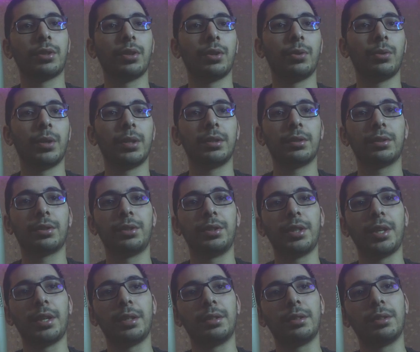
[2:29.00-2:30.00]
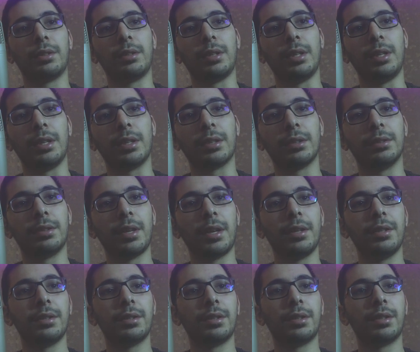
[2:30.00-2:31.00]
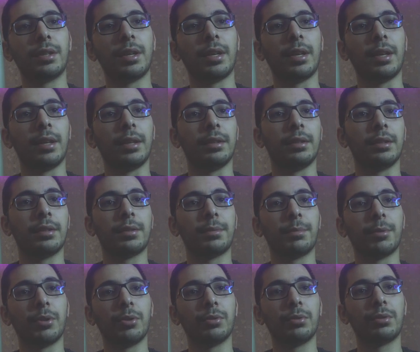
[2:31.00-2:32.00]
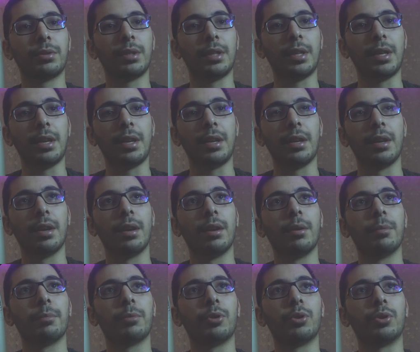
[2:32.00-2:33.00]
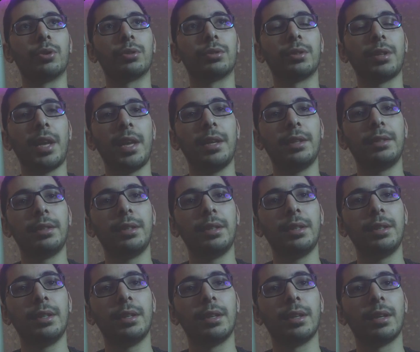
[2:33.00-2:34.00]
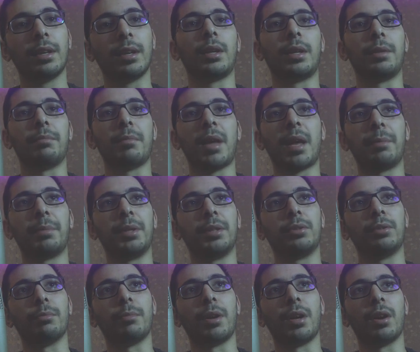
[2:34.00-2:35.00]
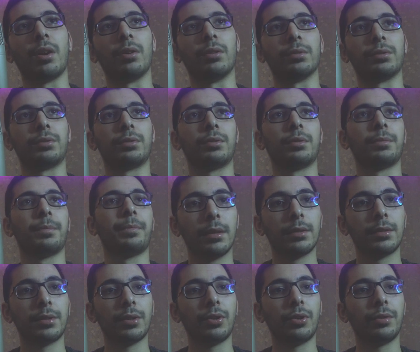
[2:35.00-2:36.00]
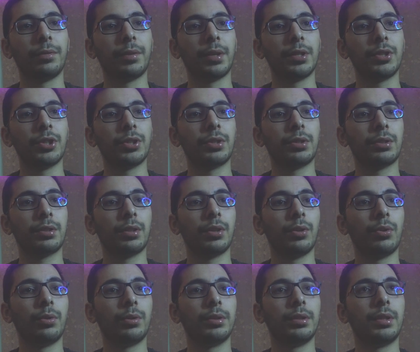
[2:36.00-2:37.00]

go and create the container and expose the port eighty and map it to my host. So if I just go